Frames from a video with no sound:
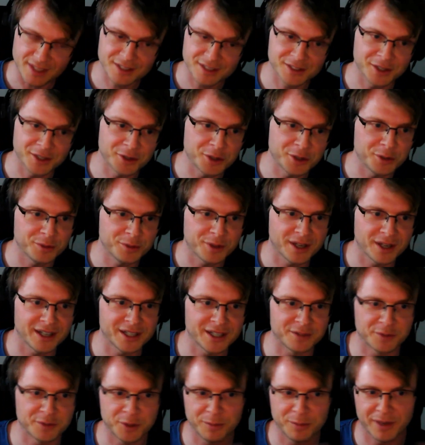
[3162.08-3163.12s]
So you
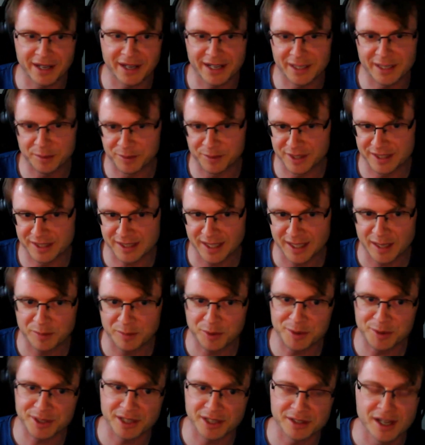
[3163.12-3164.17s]
might end up with this
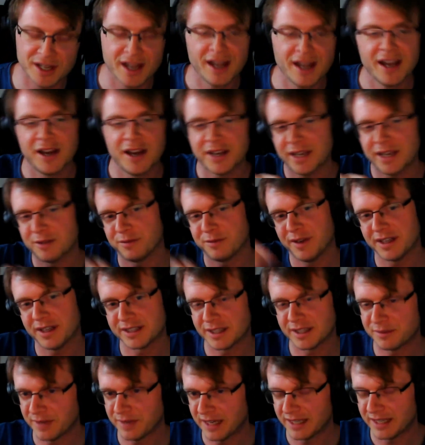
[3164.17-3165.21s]
library which goes, okay,
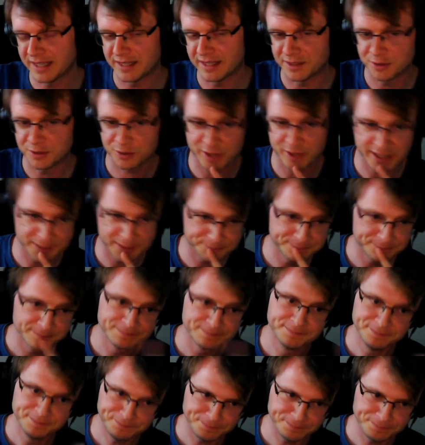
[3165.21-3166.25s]
first I validate the string
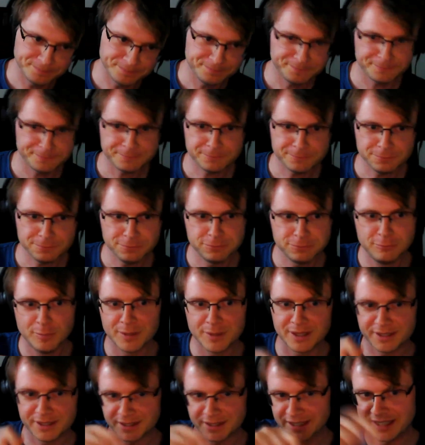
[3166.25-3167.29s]

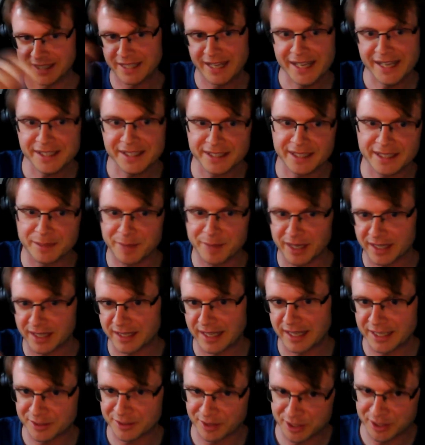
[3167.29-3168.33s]
that it is an email, and
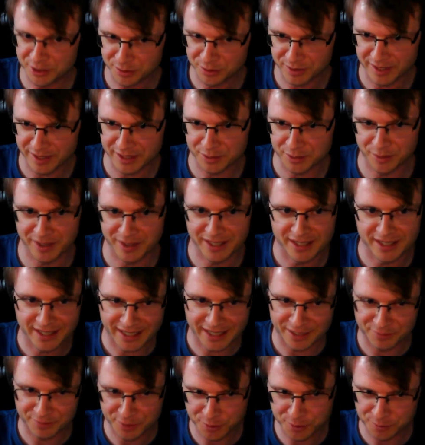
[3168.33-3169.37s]
later I do things with it.
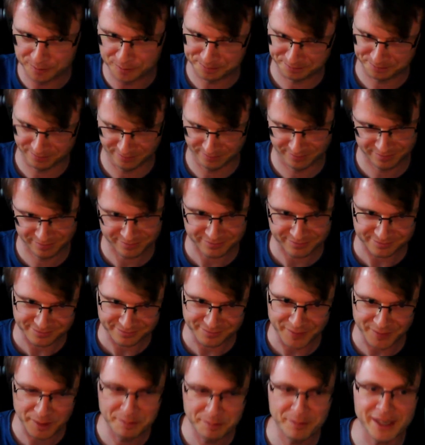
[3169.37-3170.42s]
Like, if you
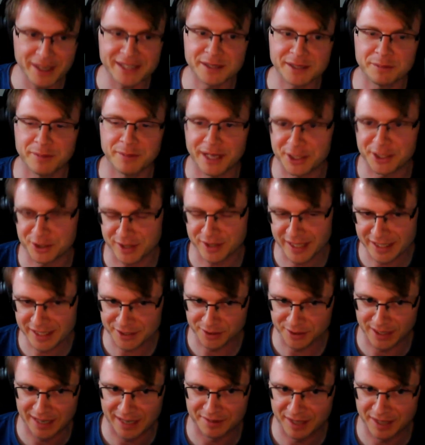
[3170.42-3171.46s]
mix and match these,
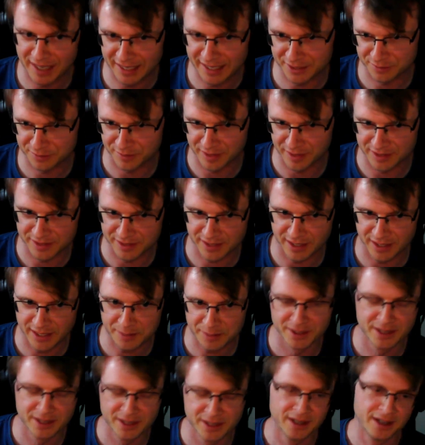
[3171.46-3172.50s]
you'll have a less fun
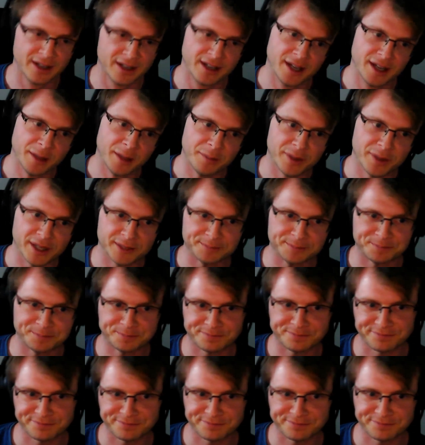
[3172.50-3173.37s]
time. But